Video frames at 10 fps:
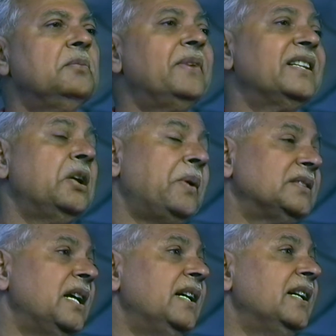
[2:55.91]
But there
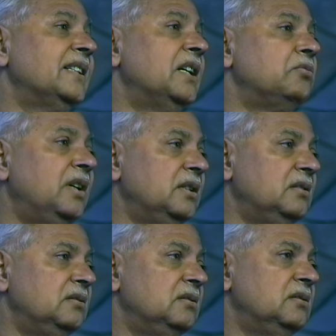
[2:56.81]
was another
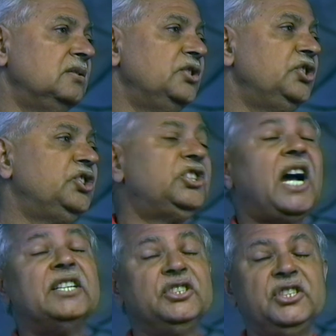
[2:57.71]
one,
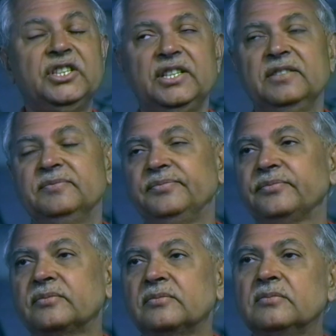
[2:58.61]
Chanji.
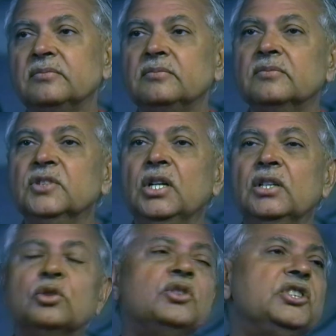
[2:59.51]

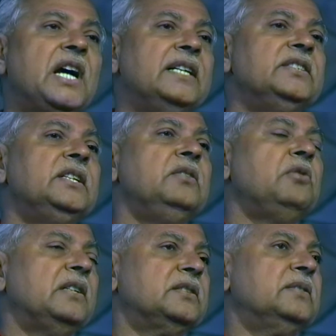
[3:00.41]
So Chanji
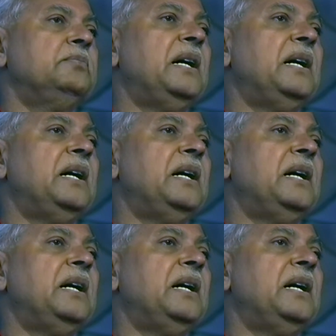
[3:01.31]
was